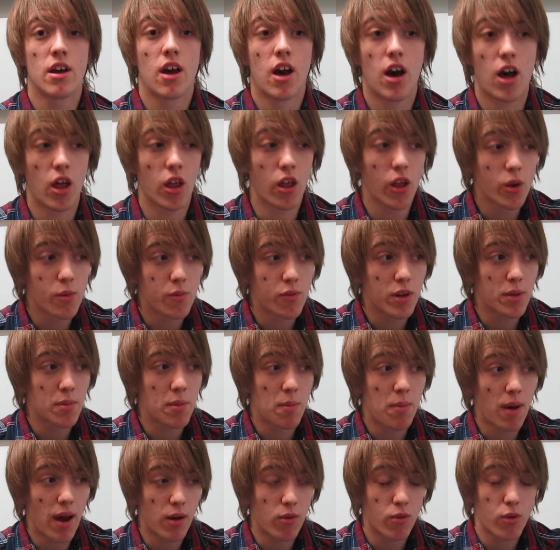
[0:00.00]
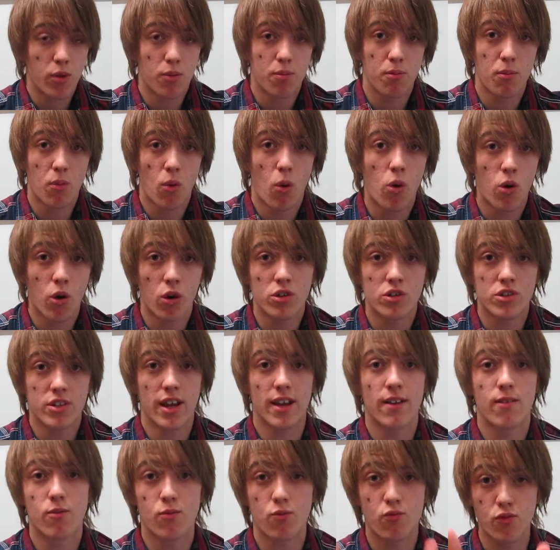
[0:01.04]
I'll hopefully be back with more
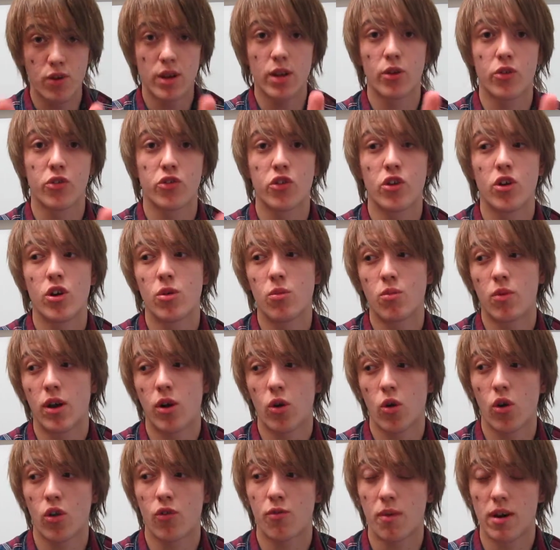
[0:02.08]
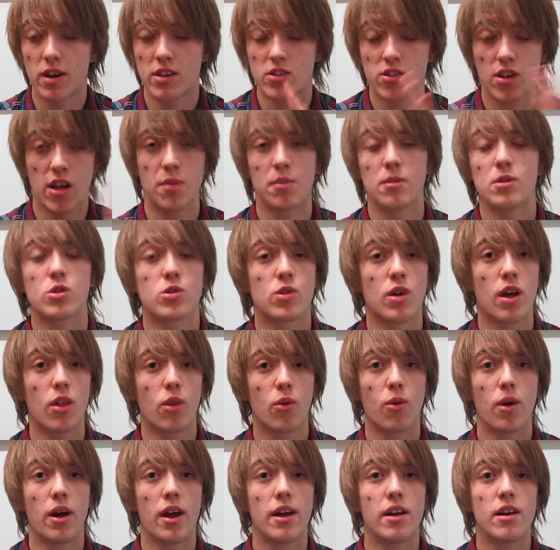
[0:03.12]
content real soon when all of my assignments are out
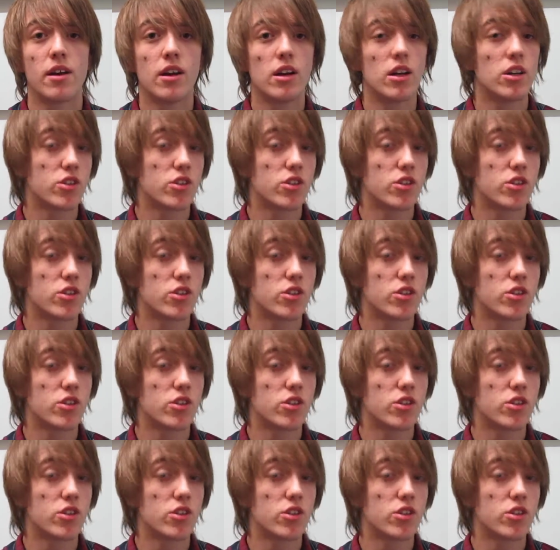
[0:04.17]
the way,